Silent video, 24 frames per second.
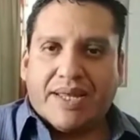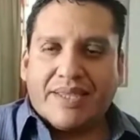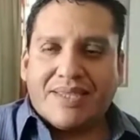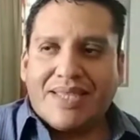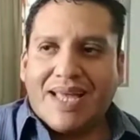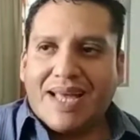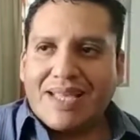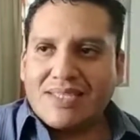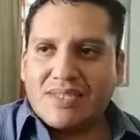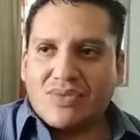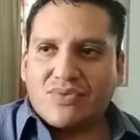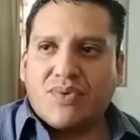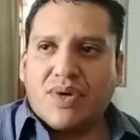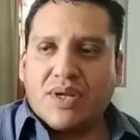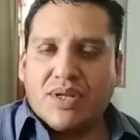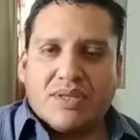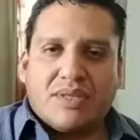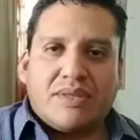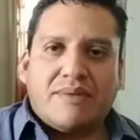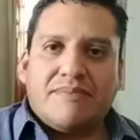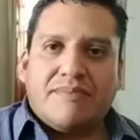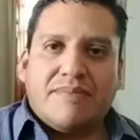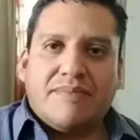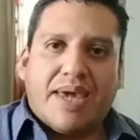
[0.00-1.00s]
And that's one
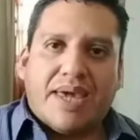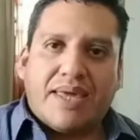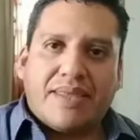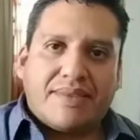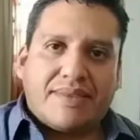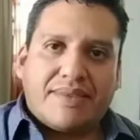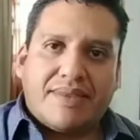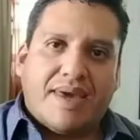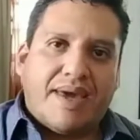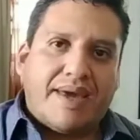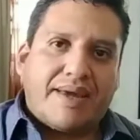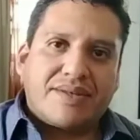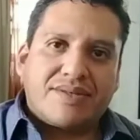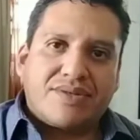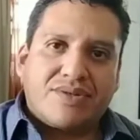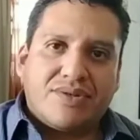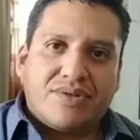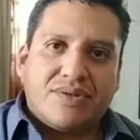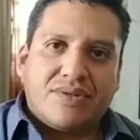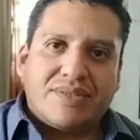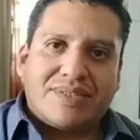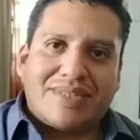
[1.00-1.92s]
of the main things, you know.